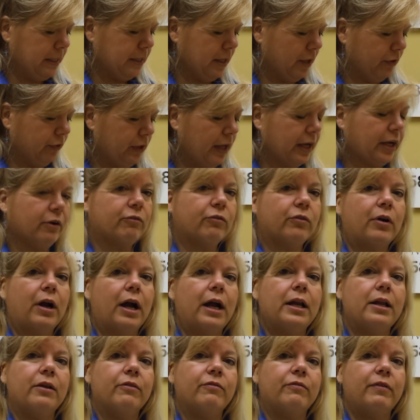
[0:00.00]
He does like a
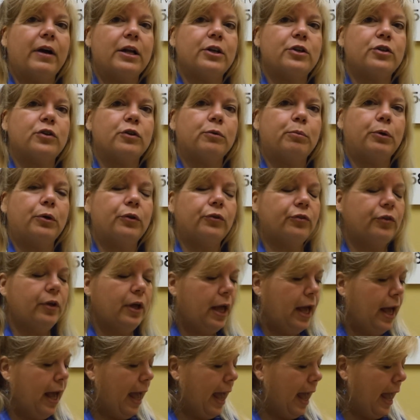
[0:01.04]
variety of vegetables,
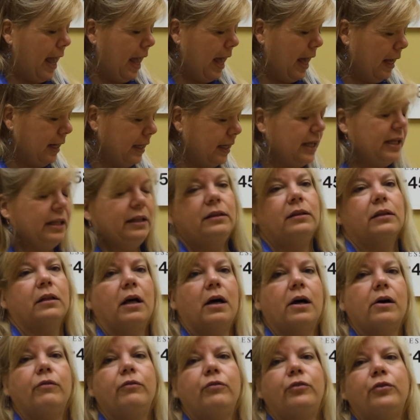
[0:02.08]
and he
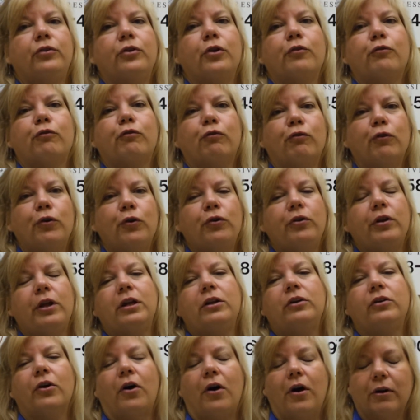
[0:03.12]
loves fruit
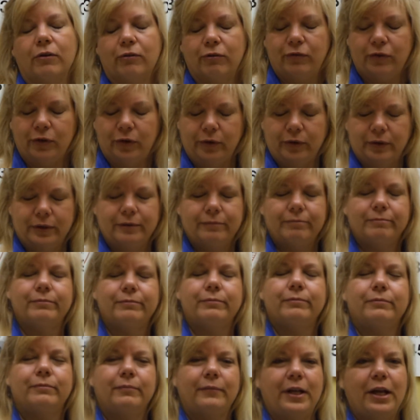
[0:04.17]
and dog food.
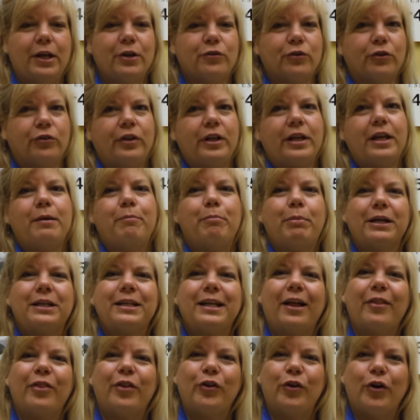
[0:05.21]
Interesting, he
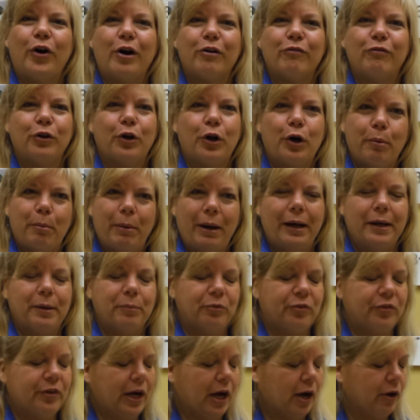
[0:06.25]
picked out the dog food all by
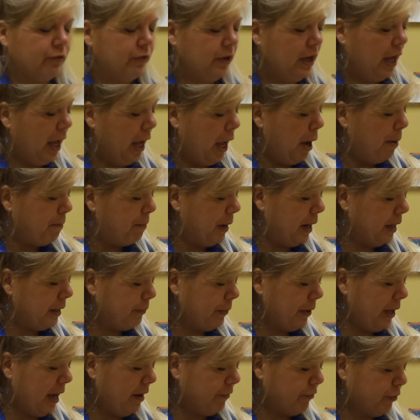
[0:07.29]
himself.
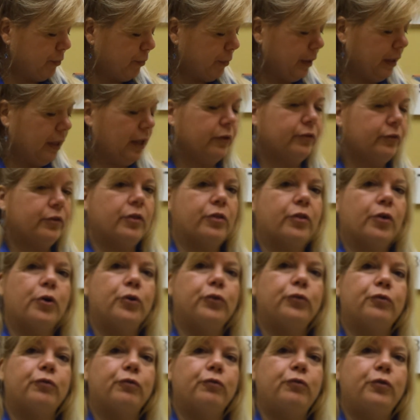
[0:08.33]
But we have to realize that
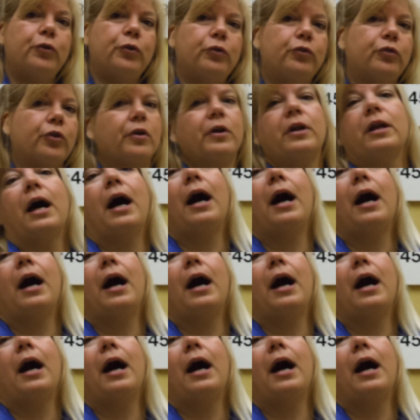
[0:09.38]
those foods